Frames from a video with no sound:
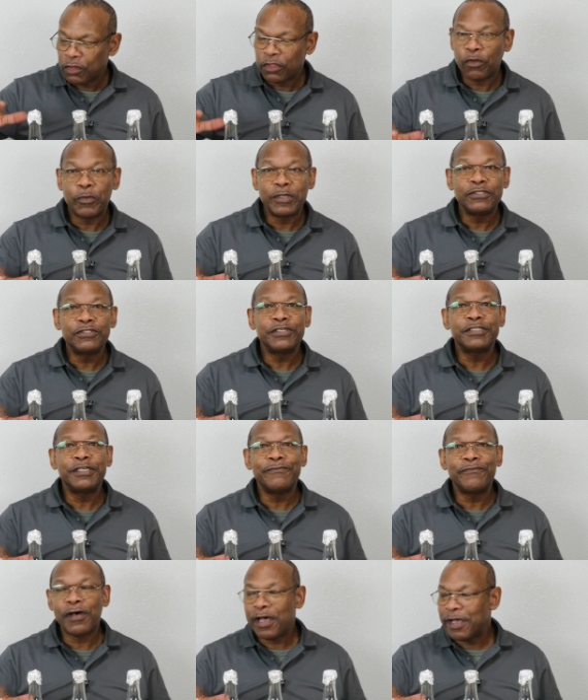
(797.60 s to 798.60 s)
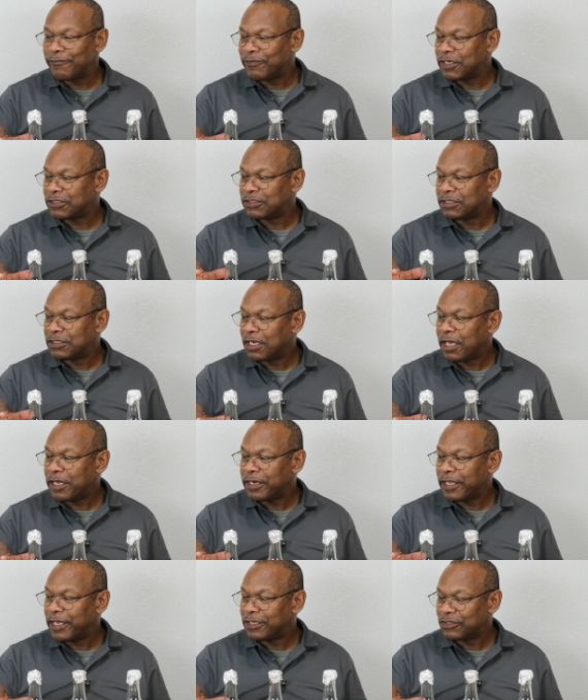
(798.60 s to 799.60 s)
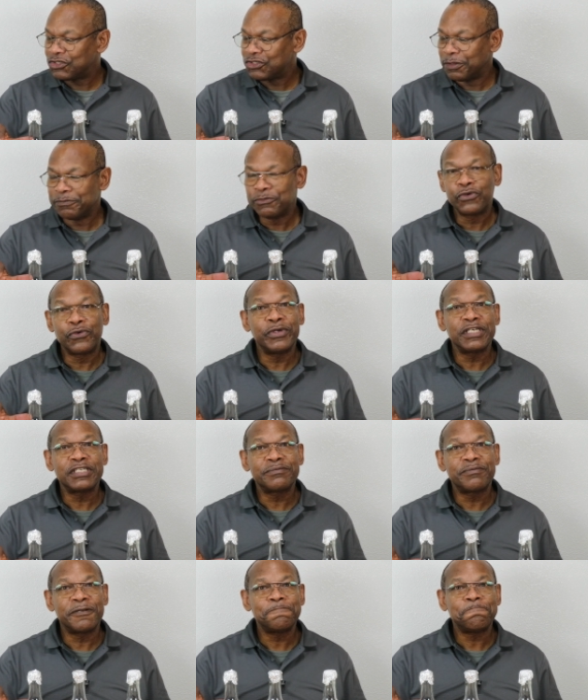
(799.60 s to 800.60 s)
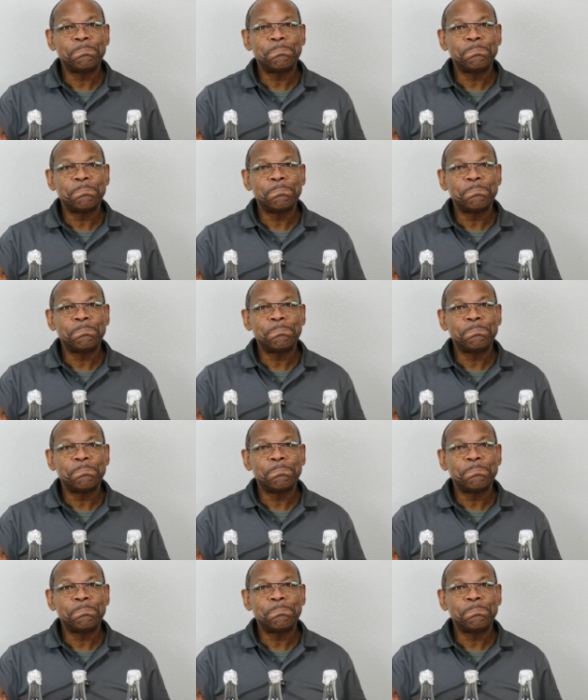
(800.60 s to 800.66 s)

The 165 is not as crisp